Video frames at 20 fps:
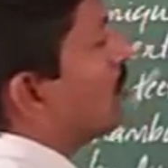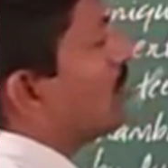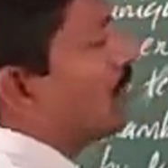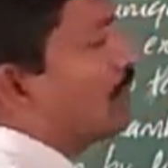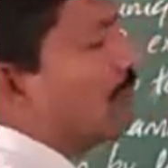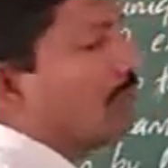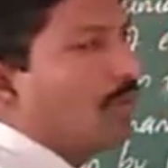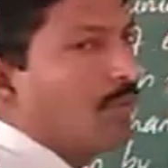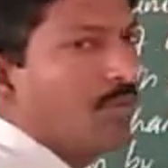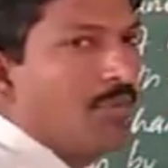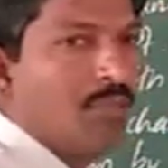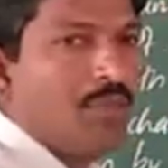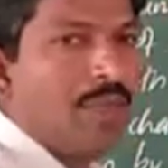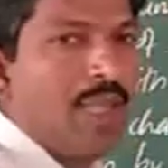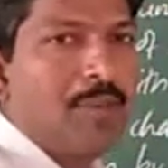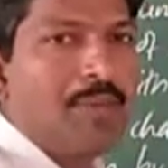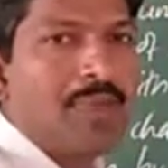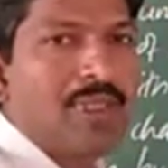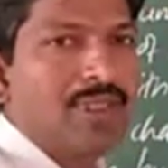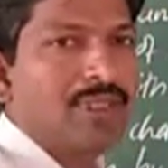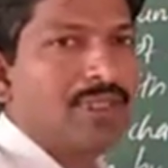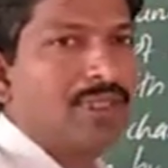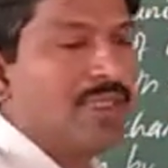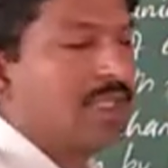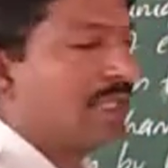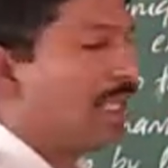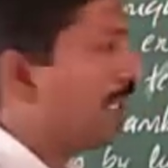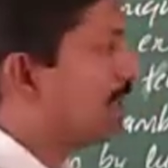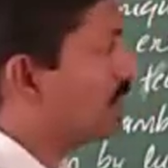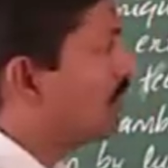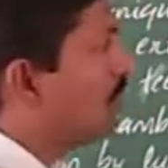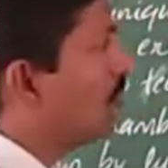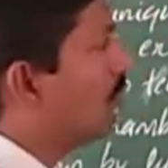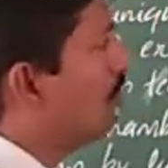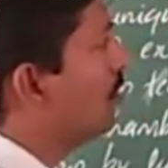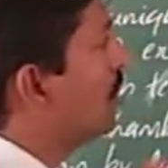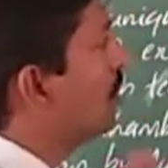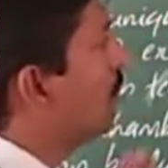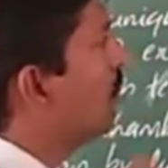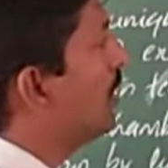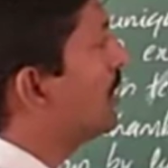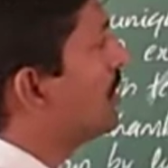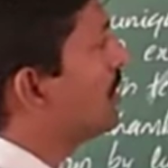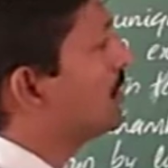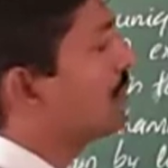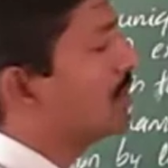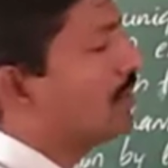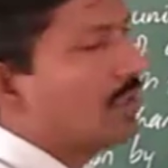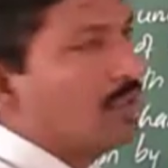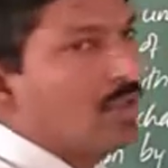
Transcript: the flappers in case of blue whales.